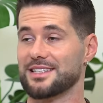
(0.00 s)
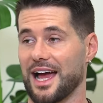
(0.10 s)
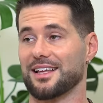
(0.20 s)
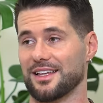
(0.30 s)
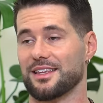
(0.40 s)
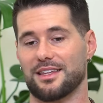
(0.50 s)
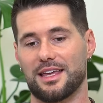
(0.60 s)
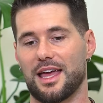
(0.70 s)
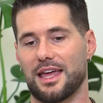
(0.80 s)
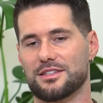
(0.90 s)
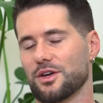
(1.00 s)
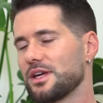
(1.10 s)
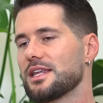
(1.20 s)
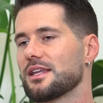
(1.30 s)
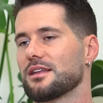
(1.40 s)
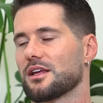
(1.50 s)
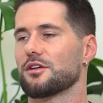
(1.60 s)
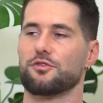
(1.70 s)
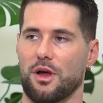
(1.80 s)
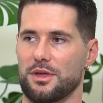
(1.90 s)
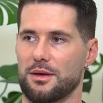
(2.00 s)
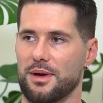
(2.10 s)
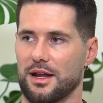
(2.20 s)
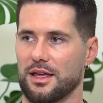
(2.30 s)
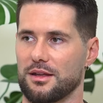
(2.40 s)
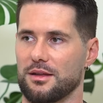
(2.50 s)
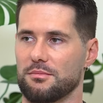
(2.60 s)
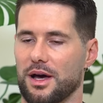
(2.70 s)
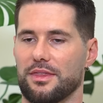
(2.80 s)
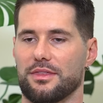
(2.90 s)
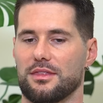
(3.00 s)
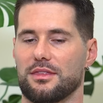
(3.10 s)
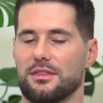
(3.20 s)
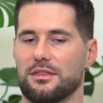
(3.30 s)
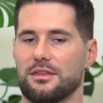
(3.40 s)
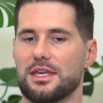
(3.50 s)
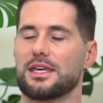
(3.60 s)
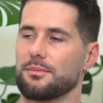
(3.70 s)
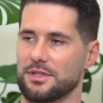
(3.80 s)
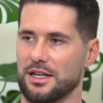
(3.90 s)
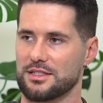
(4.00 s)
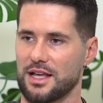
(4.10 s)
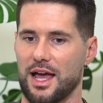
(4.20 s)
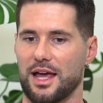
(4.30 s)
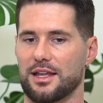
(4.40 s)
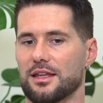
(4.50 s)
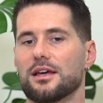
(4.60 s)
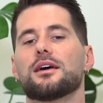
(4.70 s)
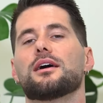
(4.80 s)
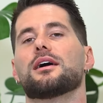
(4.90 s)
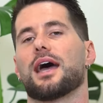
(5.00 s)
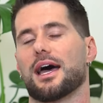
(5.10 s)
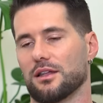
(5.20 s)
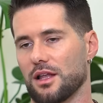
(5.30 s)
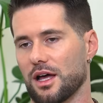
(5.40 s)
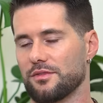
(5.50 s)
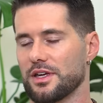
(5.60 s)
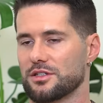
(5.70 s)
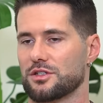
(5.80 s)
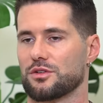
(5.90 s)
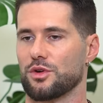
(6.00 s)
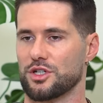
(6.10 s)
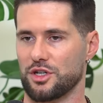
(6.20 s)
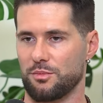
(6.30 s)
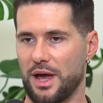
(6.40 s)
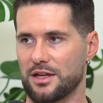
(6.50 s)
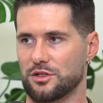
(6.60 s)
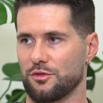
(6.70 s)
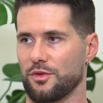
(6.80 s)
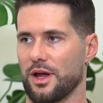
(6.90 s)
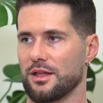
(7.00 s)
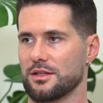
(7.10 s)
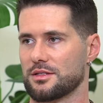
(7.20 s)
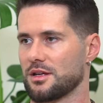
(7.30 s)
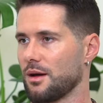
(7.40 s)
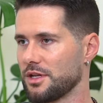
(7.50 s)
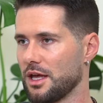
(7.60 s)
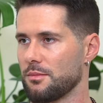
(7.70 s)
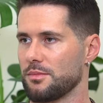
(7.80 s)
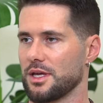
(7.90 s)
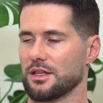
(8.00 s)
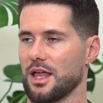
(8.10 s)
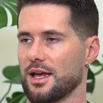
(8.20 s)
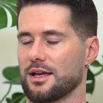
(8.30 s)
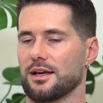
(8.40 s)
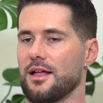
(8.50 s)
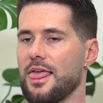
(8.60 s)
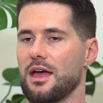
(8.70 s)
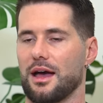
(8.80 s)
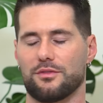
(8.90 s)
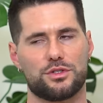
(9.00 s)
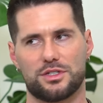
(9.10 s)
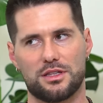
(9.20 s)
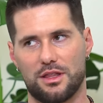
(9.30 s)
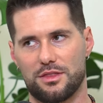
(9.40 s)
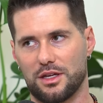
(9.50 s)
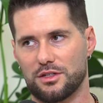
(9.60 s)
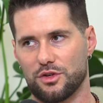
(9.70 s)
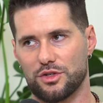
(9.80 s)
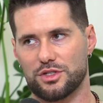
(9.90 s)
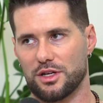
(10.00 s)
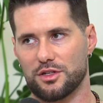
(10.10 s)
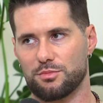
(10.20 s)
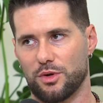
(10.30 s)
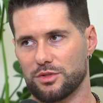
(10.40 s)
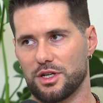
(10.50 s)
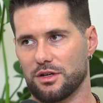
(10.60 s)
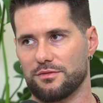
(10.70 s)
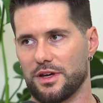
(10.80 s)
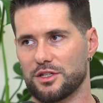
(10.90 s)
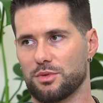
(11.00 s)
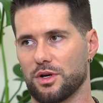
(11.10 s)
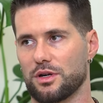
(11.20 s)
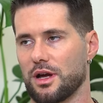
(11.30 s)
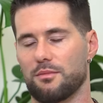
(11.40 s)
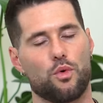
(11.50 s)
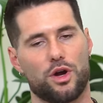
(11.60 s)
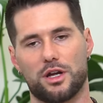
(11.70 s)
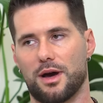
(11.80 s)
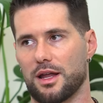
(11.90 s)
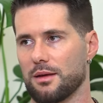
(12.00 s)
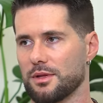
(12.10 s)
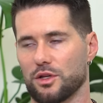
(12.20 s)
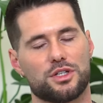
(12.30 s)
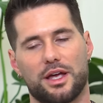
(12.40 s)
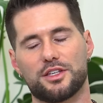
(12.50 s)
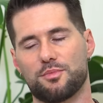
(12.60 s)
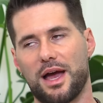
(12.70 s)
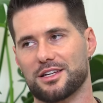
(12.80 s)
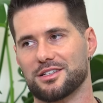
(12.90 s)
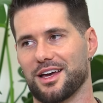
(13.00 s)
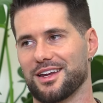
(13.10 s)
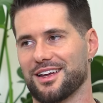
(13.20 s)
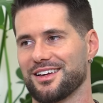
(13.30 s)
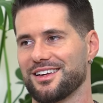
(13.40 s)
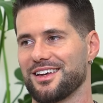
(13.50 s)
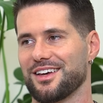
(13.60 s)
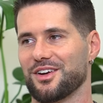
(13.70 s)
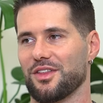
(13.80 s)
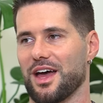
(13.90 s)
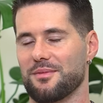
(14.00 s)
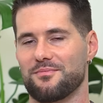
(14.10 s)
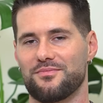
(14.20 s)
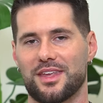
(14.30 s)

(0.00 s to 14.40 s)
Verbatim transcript: Exactly. Yeah, yeah. And so he didn't confront me about it, but he kept it inside and had a lot of his Christian pastor friends come to him being like, have you seen the things your son is posting on Facebook? I'm worried about him. It looks like he's backsliding and yeah. all that.